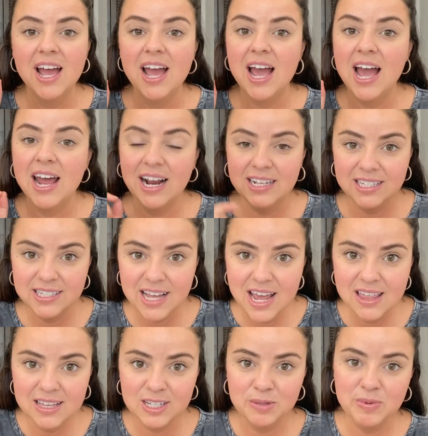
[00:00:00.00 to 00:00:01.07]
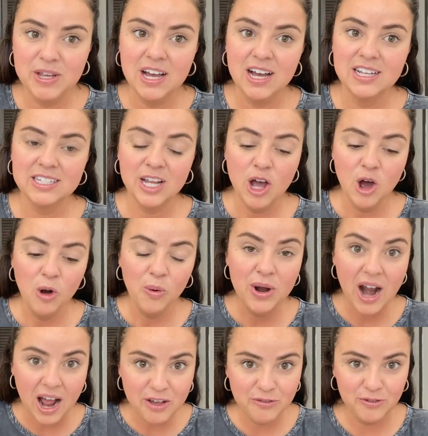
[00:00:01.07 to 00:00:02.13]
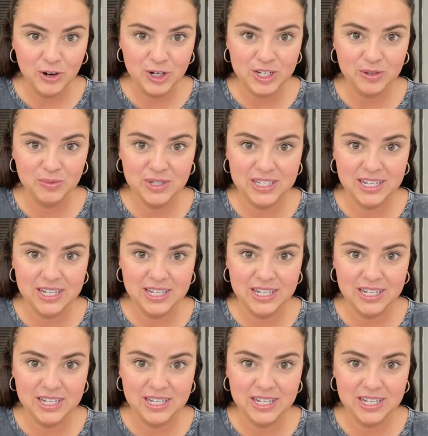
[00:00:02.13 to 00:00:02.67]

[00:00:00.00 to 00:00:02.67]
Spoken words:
And I say this because when I first was